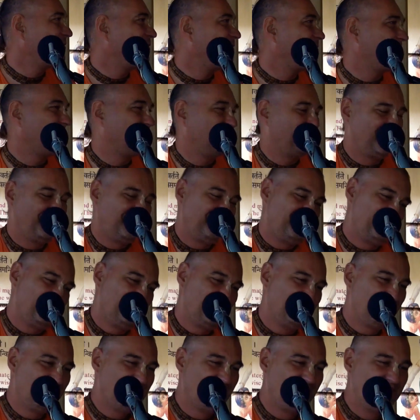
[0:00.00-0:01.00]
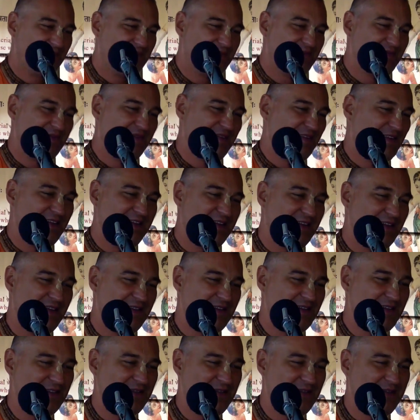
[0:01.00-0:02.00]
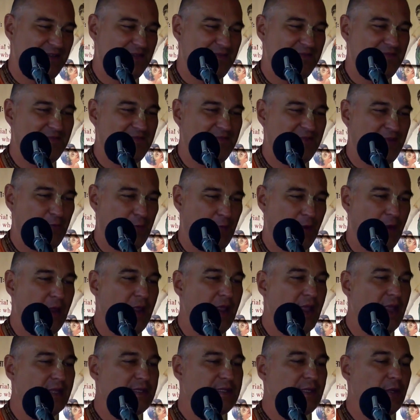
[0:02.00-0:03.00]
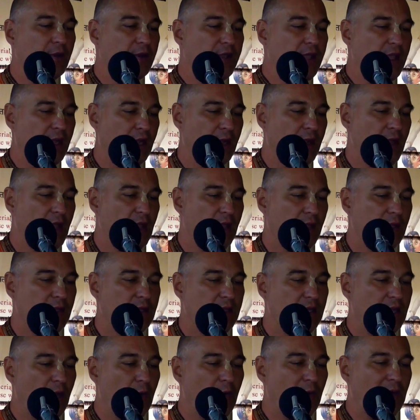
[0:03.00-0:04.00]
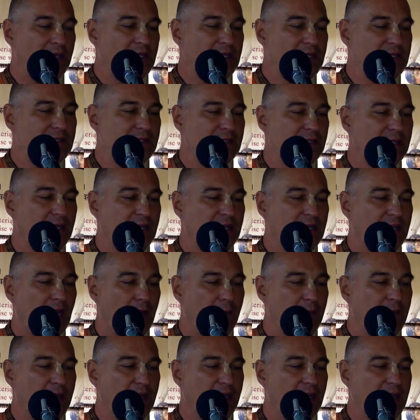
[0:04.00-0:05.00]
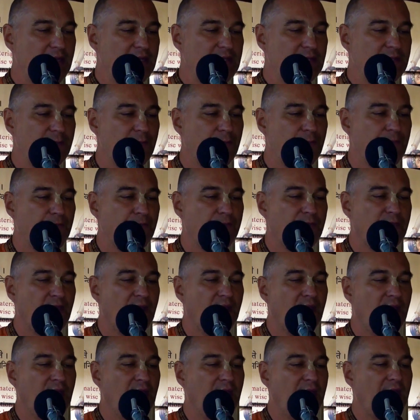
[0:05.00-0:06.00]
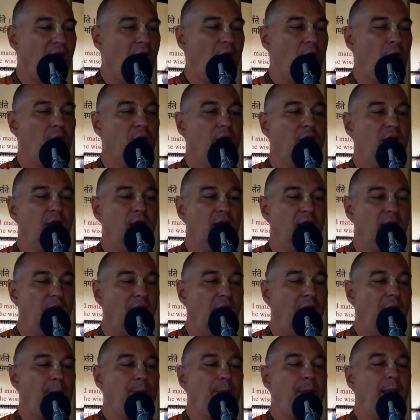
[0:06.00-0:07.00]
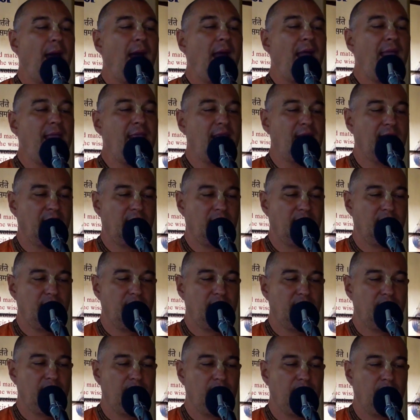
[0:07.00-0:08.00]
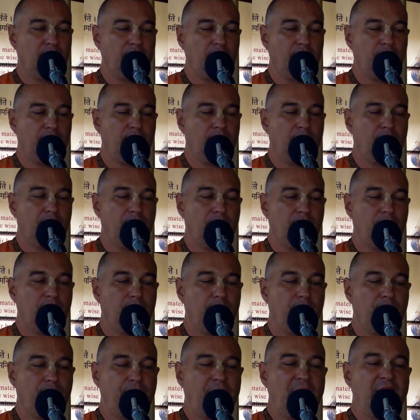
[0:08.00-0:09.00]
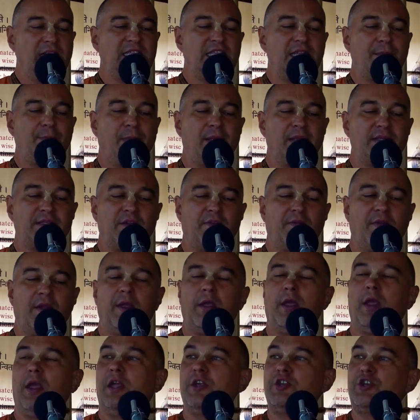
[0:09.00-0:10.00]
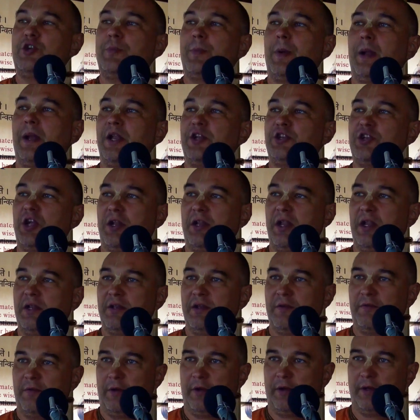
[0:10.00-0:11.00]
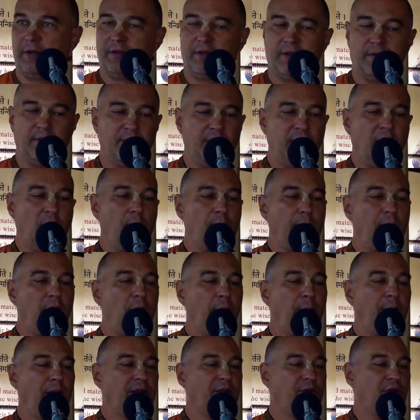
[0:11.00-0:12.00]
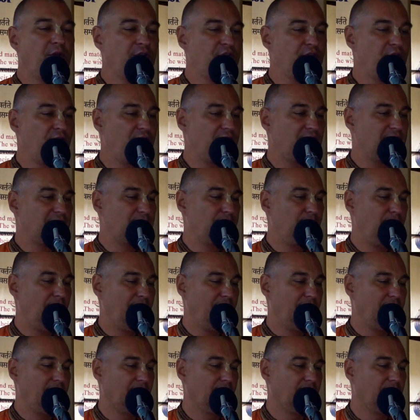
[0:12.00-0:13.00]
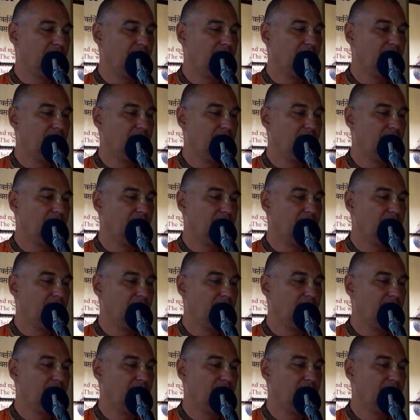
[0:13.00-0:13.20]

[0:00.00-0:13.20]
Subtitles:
Lord. It's different. So here, now what is coming next? Now, applying principles of Isopanisad in the world. Now Prabhupada goes on explaining